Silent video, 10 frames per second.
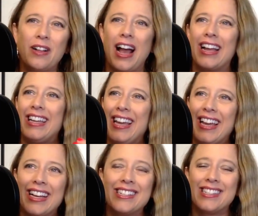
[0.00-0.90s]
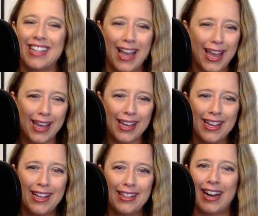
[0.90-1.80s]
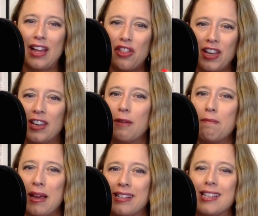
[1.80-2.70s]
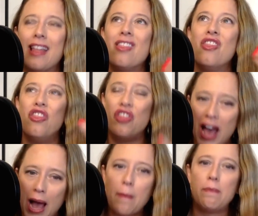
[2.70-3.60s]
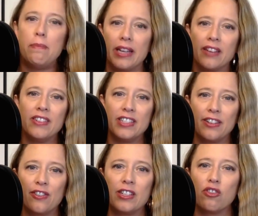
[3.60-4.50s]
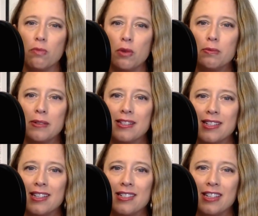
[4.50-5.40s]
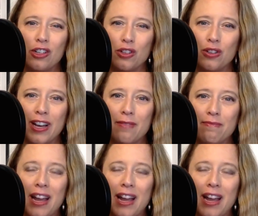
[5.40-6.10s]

I can't say that I think it makes that big of a difference for most businesses that you do that.